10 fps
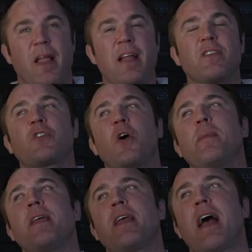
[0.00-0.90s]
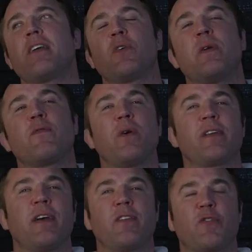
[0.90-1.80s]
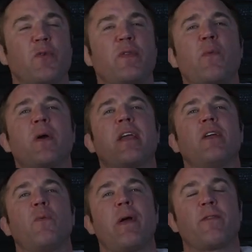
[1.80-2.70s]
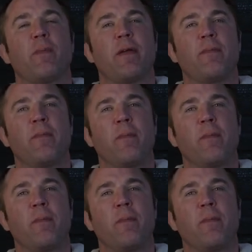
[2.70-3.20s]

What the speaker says: And so many guys don't ever want to tell the truth. They want to get away from it.